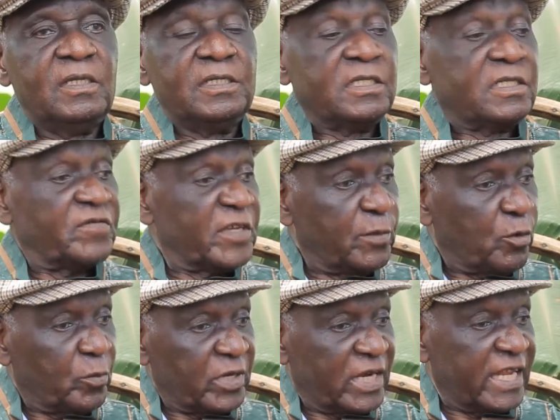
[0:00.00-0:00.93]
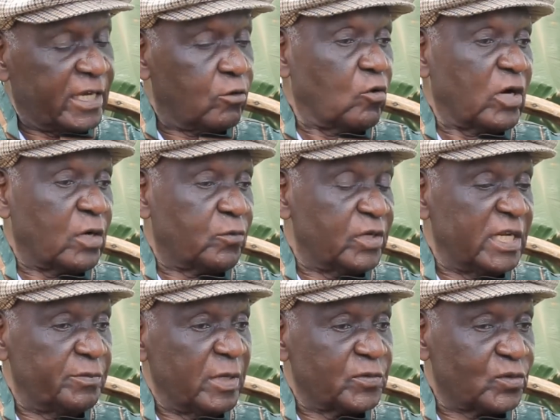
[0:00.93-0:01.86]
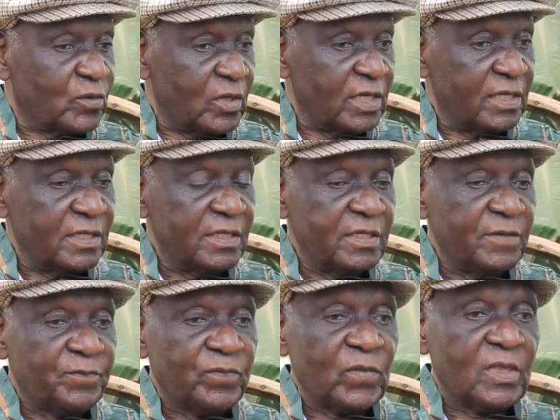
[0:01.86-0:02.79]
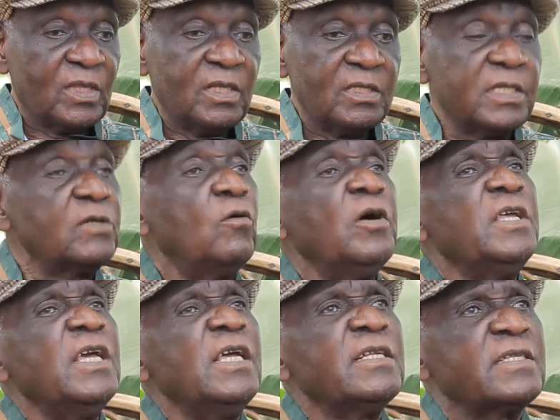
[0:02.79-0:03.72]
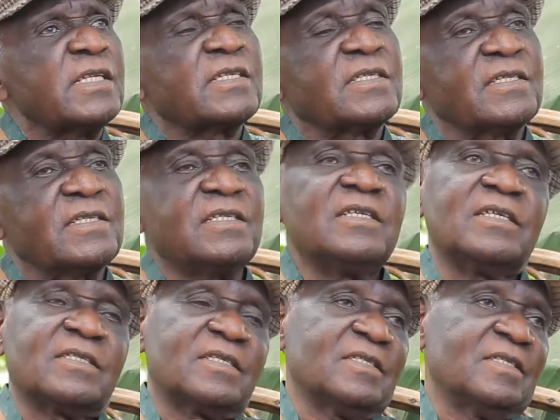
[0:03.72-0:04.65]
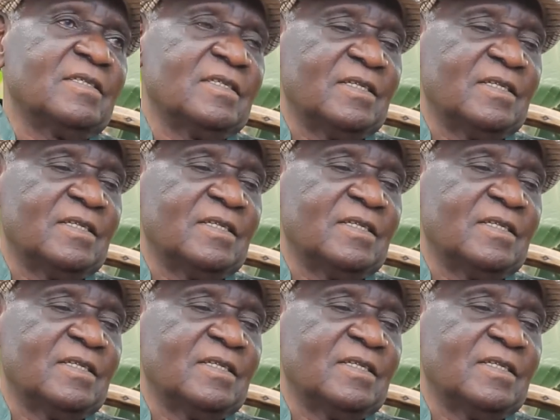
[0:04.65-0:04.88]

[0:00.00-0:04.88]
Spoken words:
And it's very popular like Coca-Cola and Pepsi-Cola. I said, "Oh, yes." He said, "Yes."